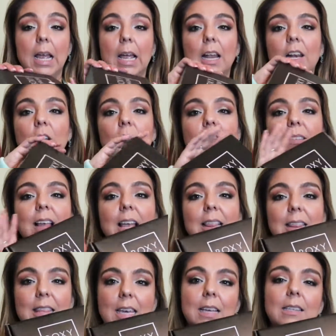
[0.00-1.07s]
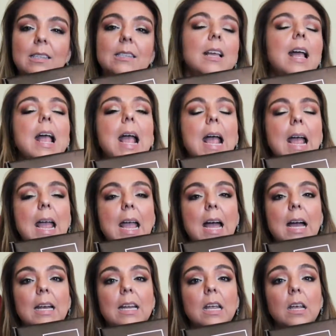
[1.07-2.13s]
It looks like this,
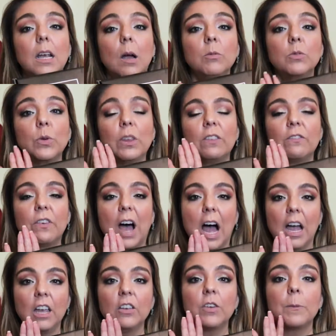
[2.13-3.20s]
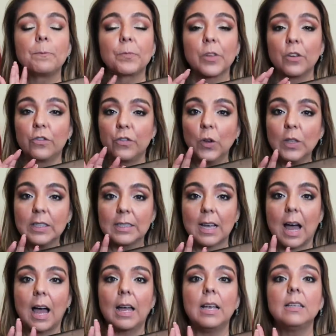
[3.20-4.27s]
and it comes with 5
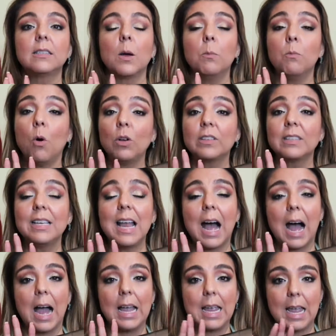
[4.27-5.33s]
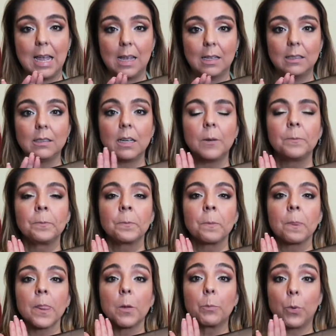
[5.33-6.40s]
full-size, mostly high-end
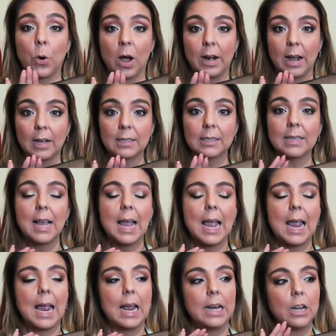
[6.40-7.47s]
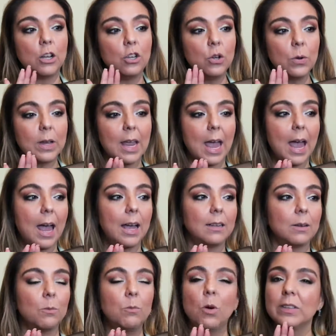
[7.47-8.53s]
products, and you
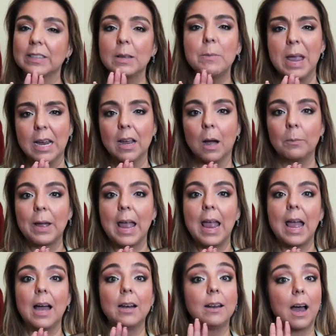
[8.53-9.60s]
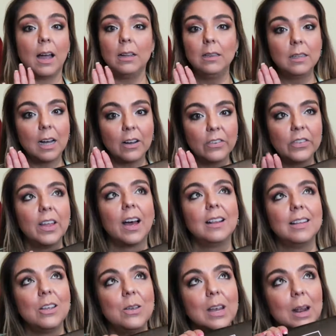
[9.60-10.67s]
get mostly makeup, and I love
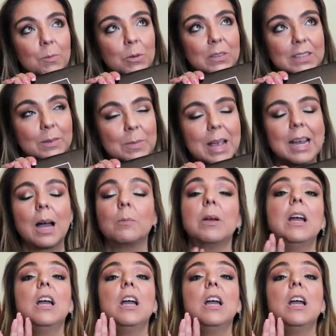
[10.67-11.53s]
that you get mostly makeup.